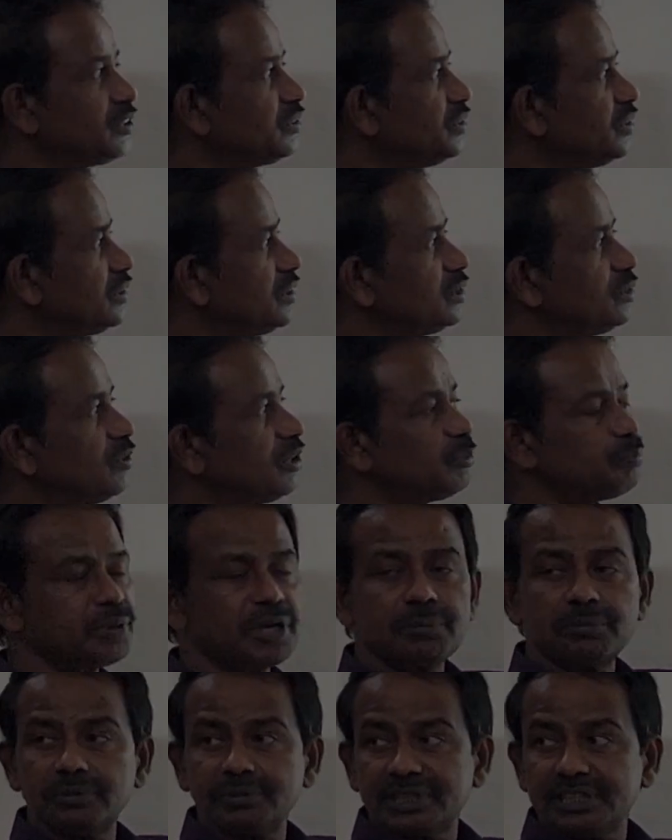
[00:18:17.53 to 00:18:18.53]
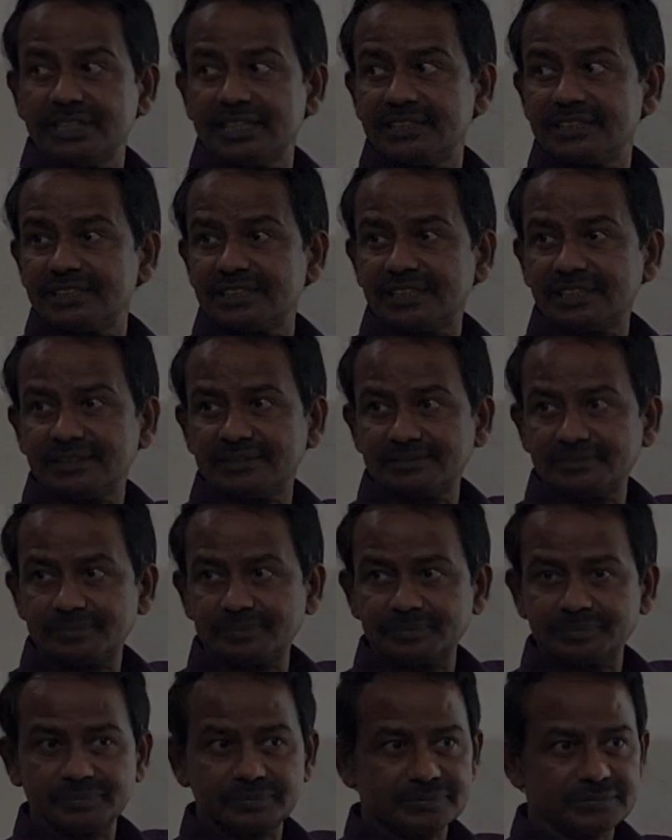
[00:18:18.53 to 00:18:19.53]
This is your probability density,
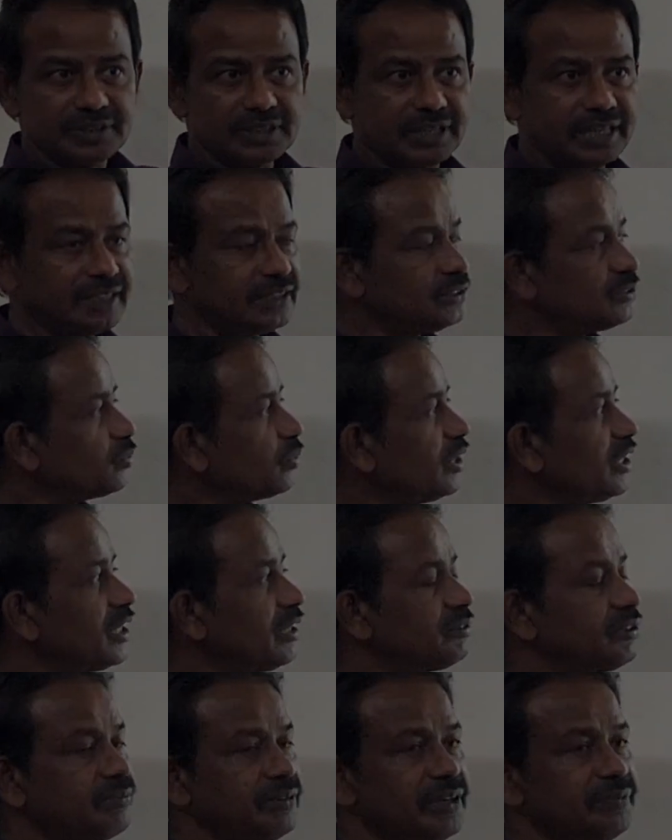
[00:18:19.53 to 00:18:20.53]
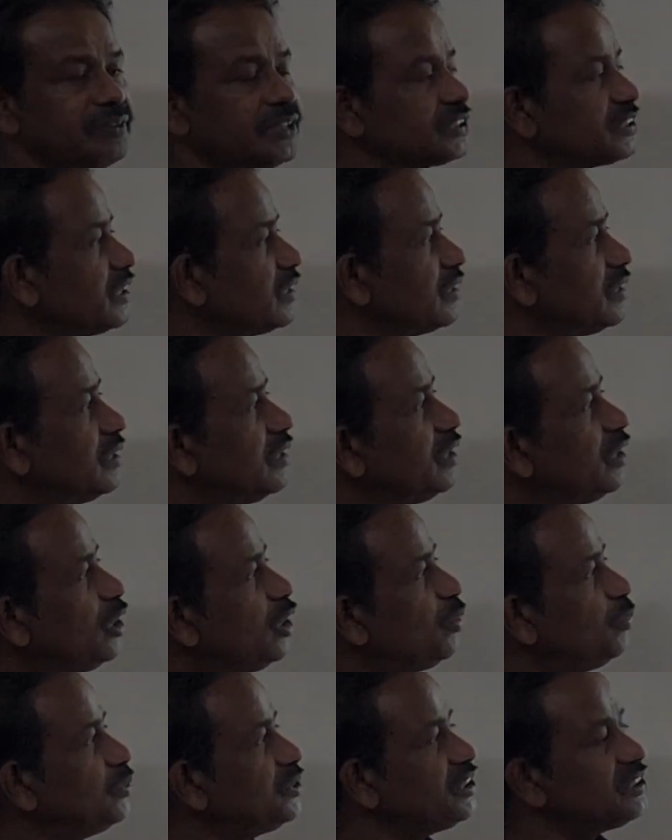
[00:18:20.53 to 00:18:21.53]
correct? Square of the wave function,
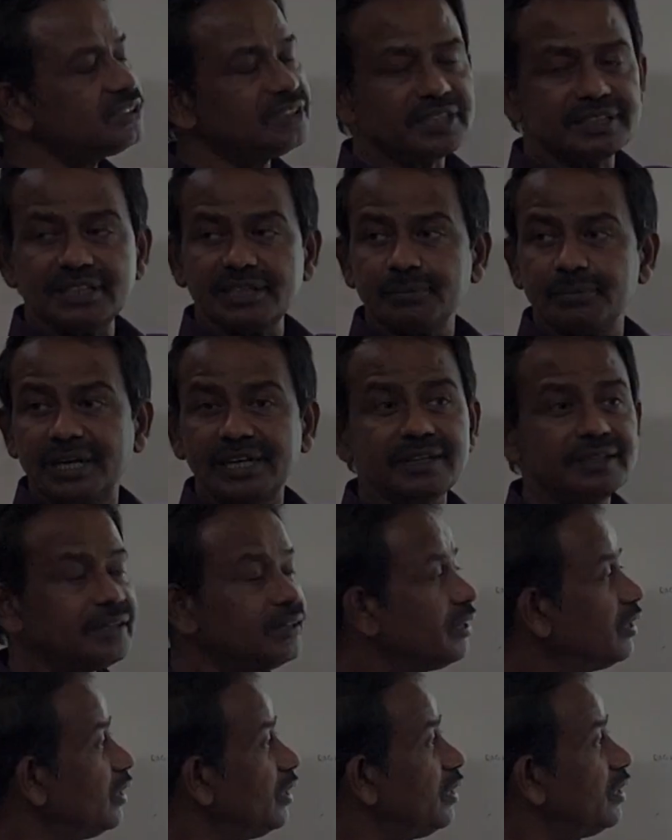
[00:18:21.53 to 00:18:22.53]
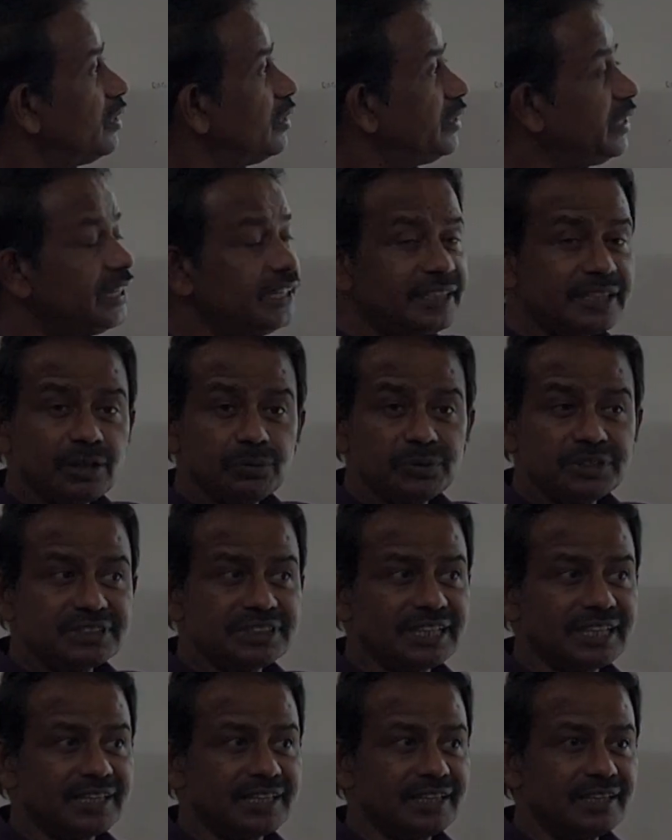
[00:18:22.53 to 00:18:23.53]
which is nothing but d tau
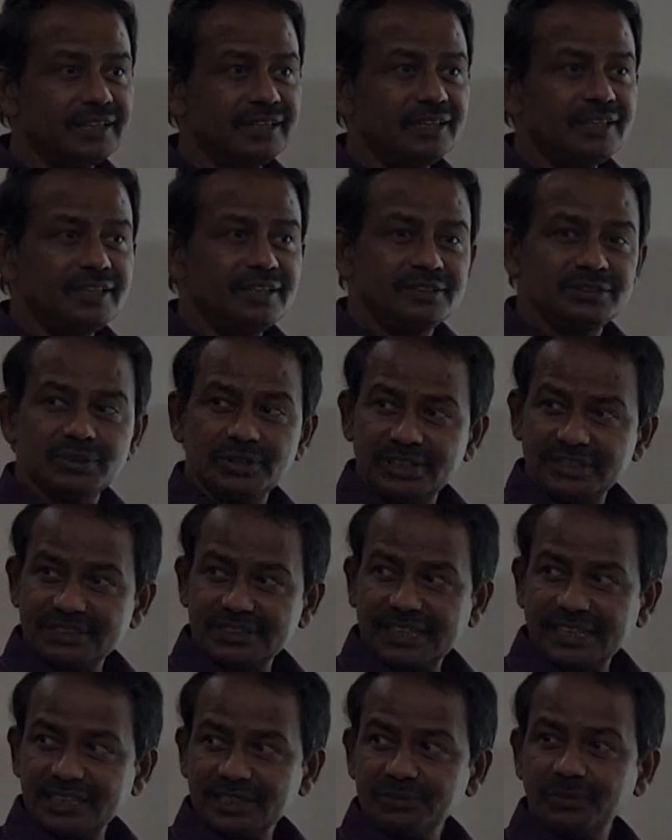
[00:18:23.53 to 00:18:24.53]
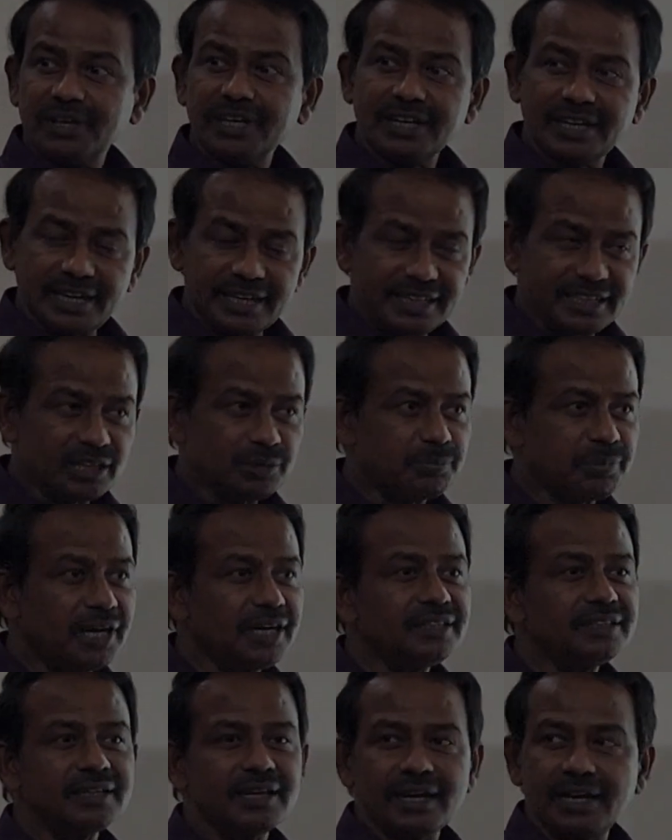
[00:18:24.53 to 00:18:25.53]
is there. So it stands for radial
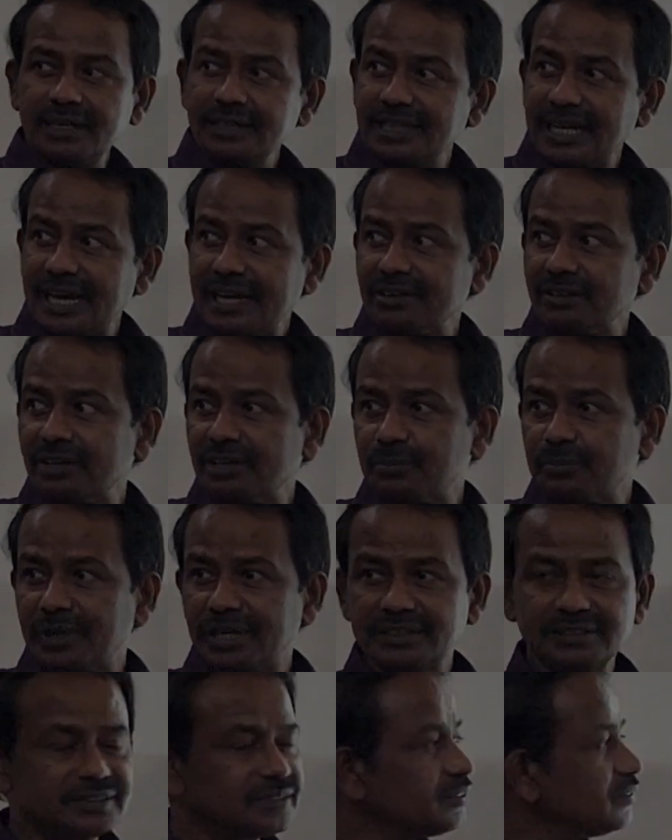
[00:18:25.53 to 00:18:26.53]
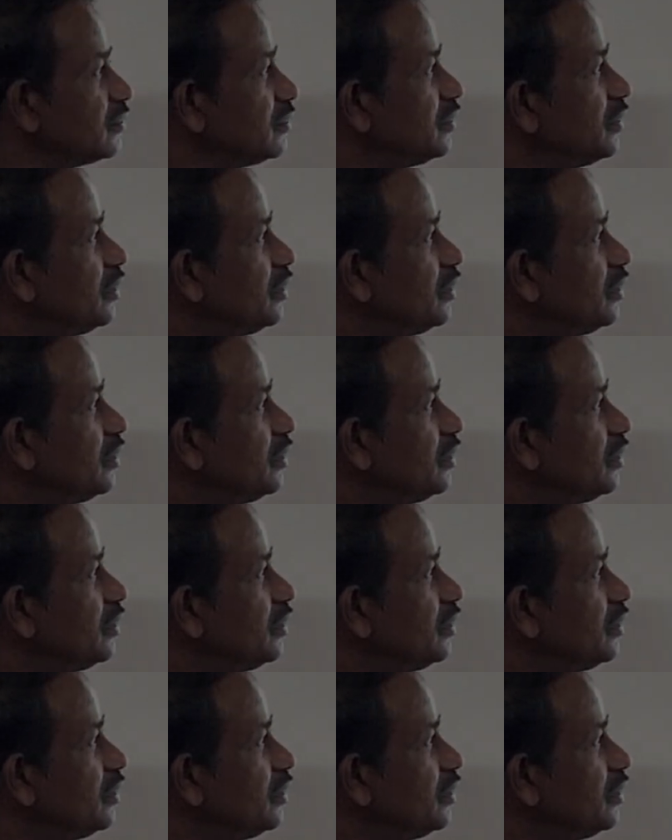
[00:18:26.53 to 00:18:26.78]
part and the angular parts.